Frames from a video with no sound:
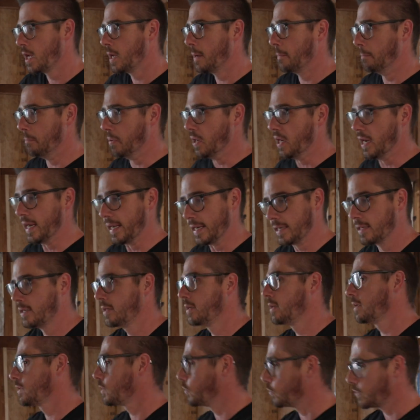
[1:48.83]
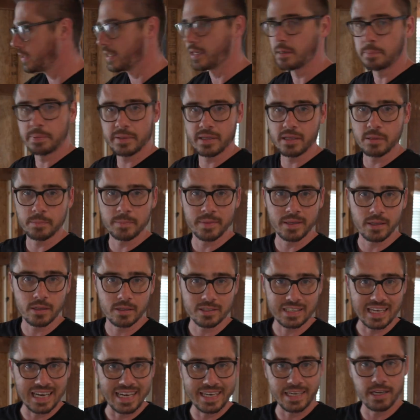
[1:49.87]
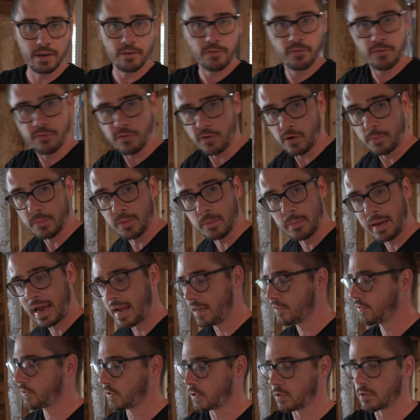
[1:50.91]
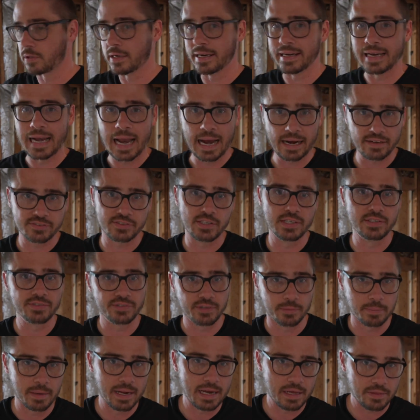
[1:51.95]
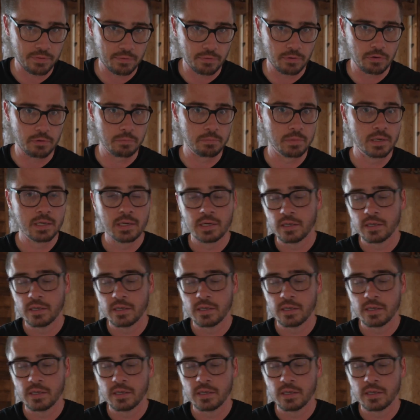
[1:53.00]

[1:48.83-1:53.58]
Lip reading: but you can get up in the middle of the night from the master and access the bathroom.